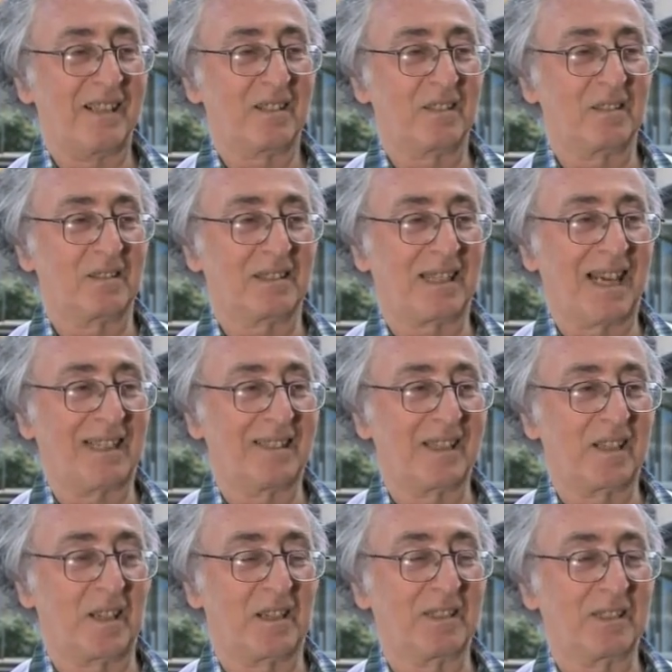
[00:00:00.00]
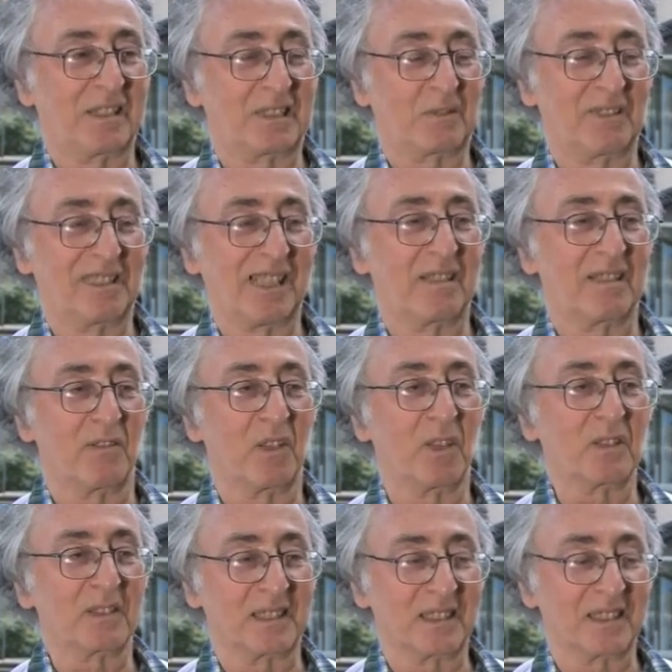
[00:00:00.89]
could carry currents without a
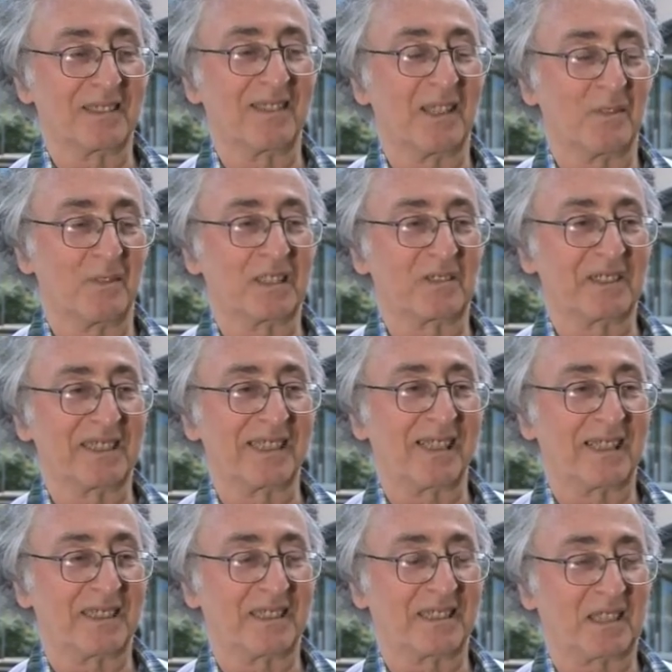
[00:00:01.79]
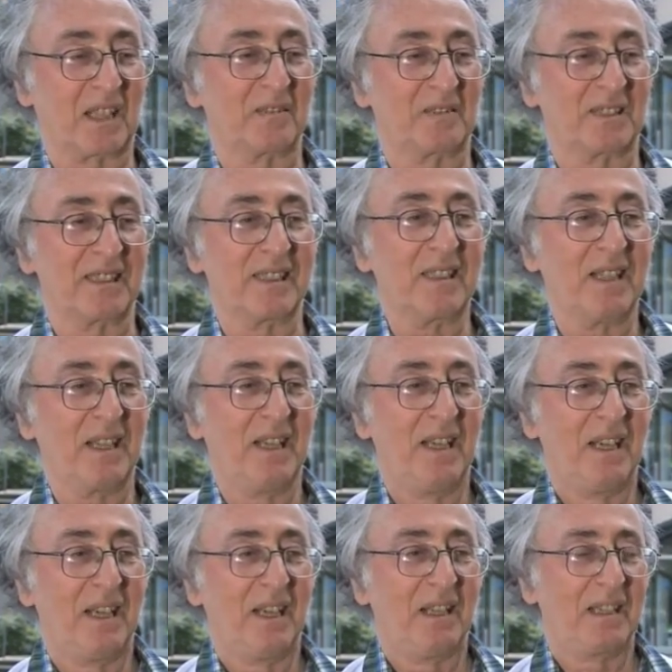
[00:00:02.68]
voltage, and that was the real discovery.
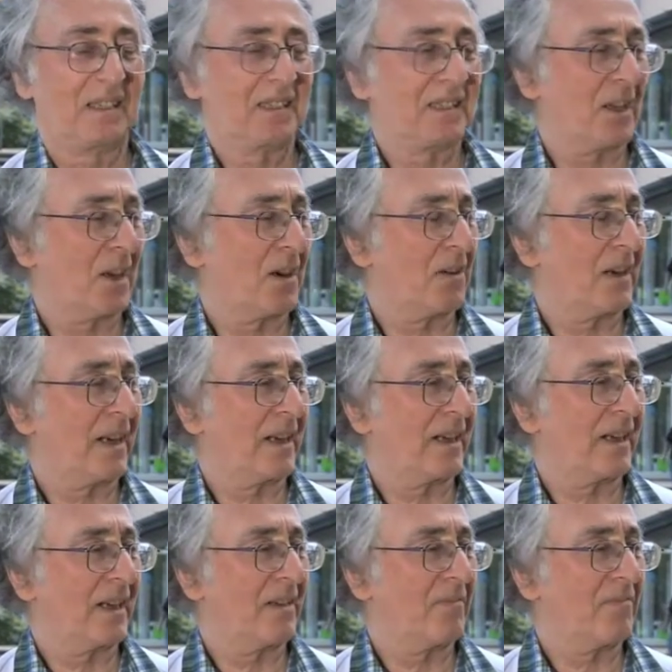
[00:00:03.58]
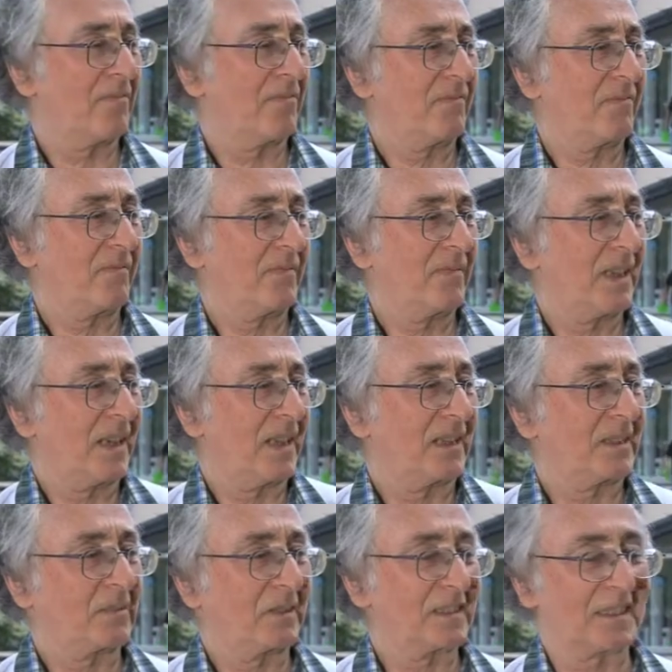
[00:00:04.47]
So I well,
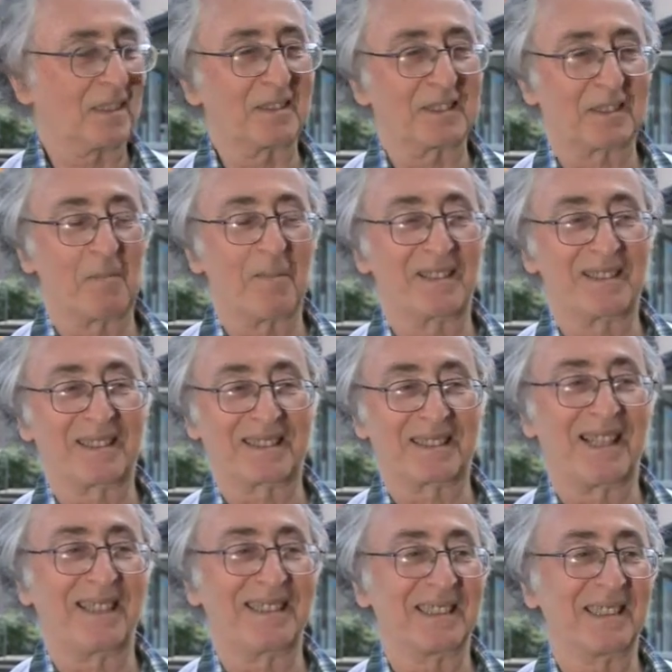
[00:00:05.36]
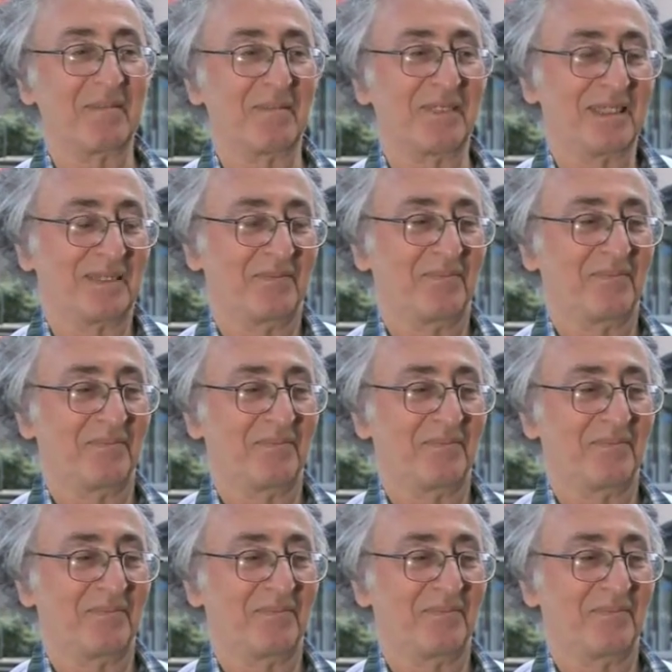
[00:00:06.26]
I suppose I was somewhat excited. But